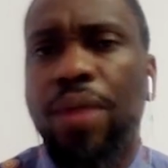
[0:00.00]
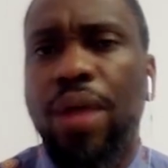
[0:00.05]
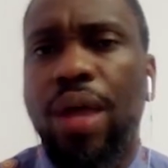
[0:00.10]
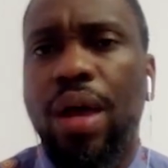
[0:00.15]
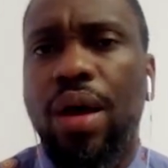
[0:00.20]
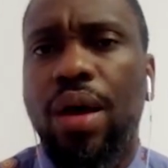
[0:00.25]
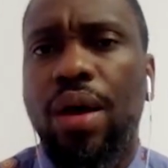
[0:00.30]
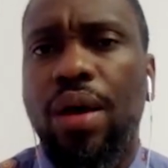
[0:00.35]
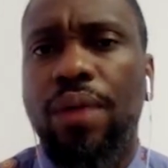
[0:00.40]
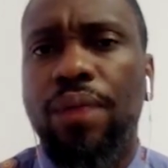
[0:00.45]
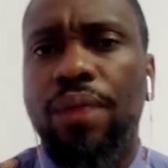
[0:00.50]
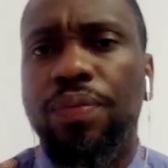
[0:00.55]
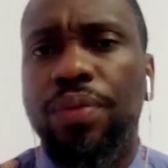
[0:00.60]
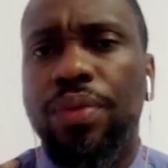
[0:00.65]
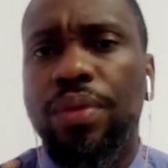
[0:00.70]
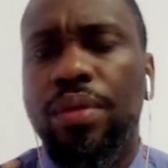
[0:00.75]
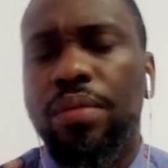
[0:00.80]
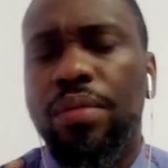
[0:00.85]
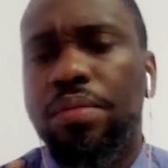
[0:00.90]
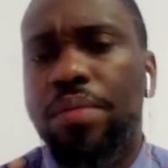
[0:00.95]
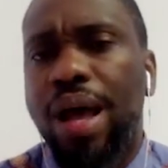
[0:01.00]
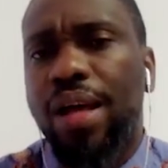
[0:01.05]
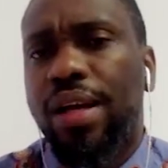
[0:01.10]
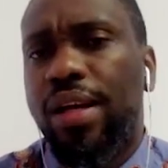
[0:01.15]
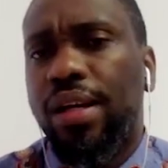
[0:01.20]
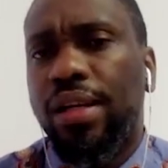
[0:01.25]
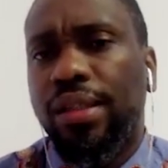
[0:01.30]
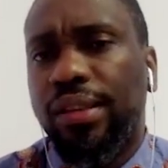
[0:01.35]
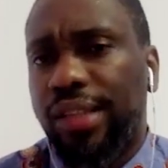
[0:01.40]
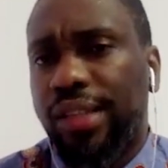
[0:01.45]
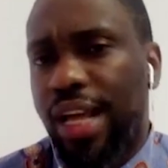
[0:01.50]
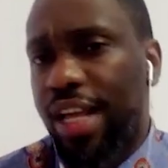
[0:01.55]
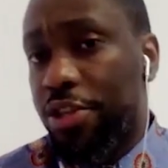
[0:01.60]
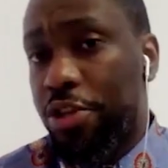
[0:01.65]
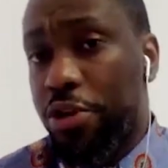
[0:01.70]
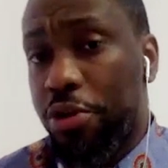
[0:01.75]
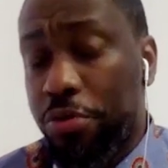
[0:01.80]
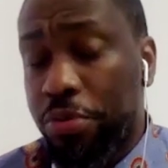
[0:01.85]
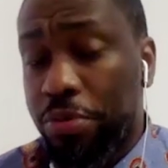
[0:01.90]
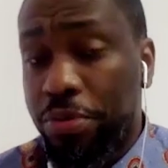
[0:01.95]
Um, but is that
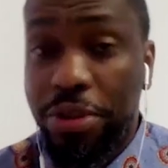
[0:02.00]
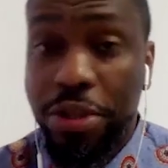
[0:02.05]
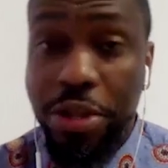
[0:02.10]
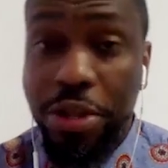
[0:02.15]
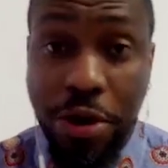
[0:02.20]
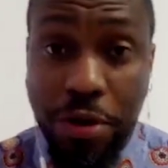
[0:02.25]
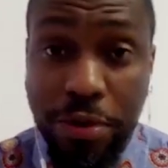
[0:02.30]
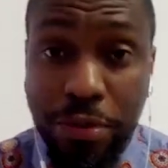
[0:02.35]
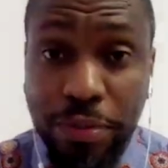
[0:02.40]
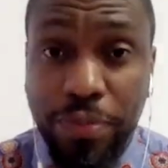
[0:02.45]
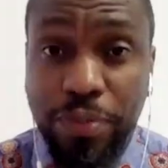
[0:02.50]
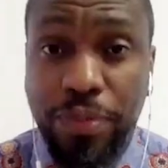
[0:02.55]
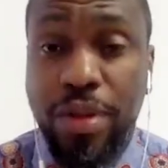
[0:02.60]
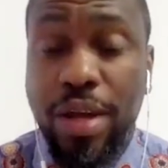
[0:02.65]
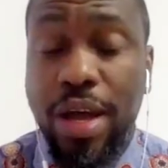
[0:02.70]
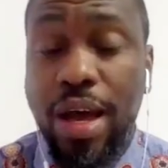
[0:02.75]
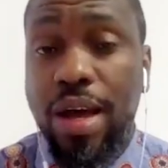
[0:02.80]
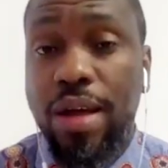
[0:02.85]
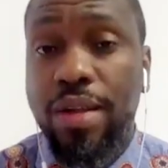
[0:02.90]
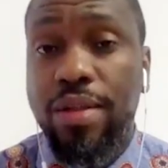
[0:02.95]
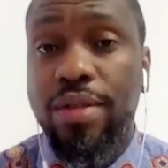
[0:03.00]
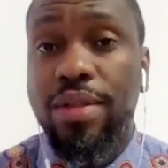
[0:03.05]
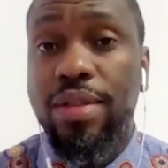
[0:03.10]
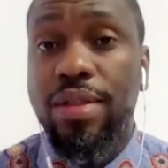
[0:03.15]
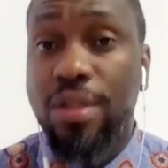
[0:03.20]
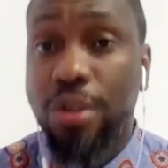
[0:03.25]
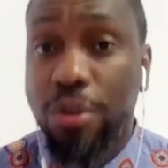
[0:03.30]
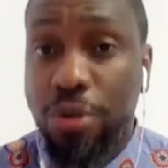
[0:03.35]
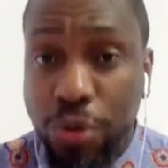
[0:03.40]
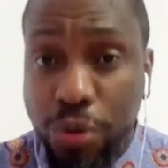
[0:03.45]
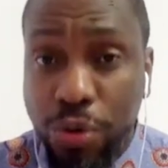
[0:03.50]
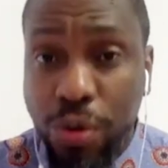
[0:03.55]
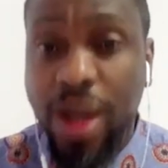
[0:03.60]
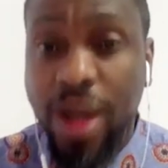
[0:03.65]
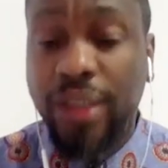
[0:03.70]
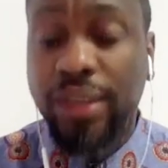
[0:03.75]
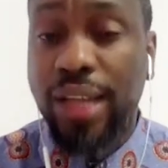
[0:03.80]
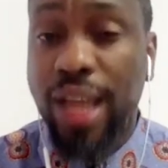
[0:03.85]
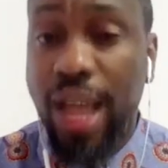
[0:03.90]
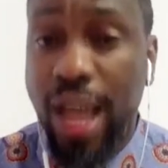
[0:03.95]
new? No. Uh, the U
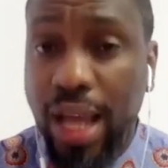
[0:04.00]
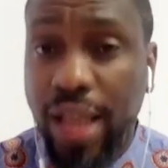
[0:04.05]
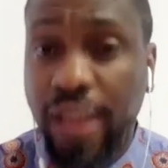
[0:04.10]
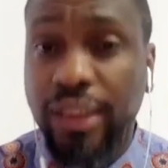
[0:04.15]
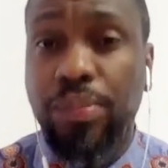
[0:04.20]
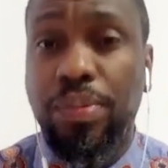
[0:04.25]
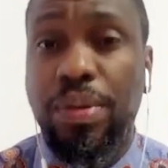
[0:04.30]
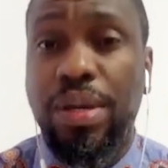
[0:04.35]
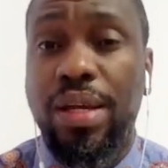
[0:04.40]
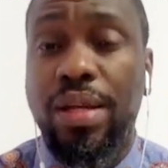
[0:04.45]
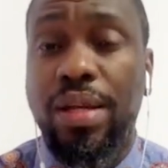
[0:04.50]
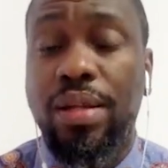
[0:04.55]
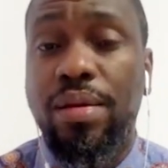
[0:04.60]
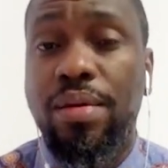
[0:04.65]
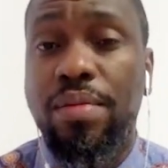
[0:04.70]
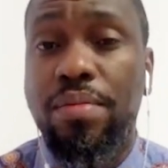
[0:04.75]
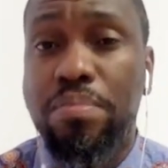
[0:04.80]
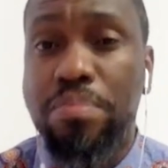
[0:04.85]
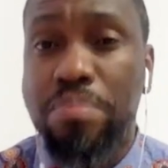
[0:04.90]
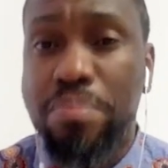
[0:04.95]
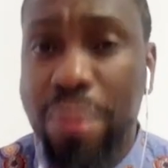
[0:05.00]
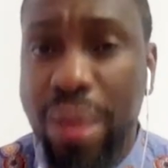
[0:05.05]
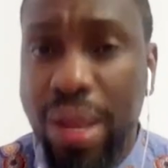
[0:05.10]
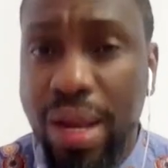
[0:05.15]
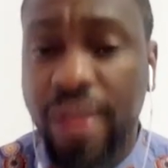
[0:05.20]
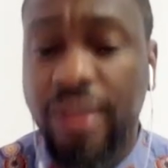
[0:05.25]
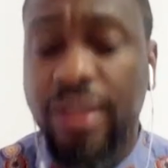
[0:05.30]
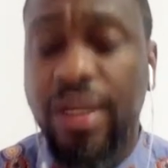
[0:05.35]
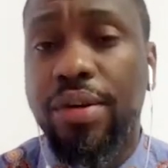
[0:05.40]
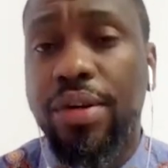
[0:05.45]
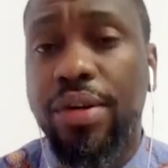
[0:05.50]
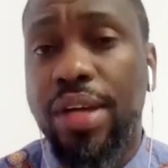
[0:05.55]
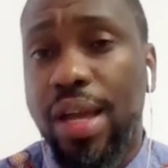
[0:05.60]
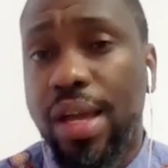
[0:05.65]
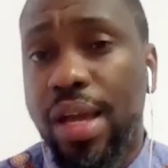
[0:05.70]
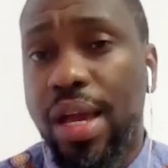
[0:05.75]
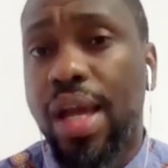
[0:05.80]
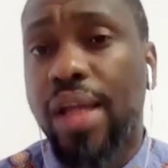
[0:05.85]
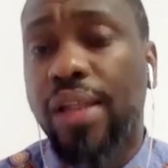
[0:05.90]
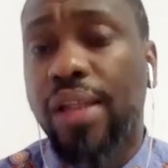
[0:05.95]
S has been military
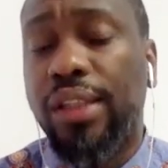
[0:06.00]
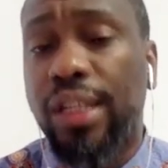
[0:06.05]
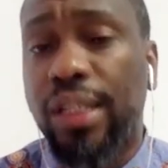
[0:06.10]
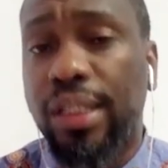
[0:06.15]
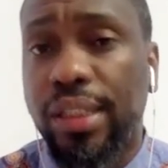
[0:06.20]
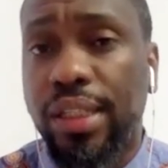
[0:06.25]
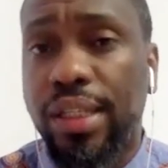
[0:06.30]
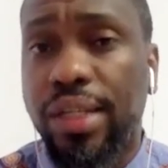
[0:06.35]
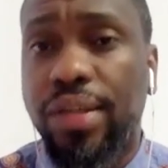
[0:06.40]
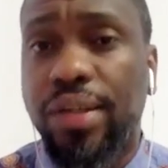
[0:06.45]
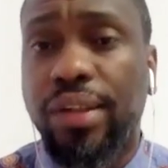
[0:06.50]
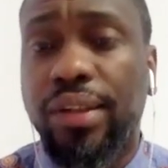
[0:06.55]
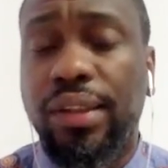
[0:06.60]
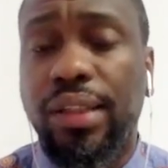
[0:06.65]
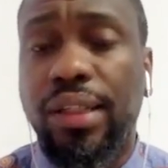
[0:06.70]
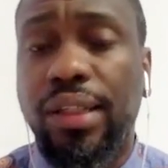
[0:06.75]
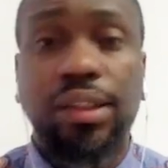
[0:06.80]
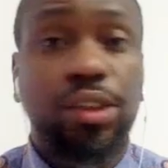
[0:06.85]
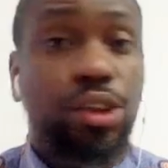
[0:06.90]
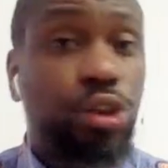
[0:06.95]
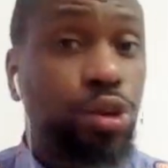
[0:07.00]
engaged in D R C,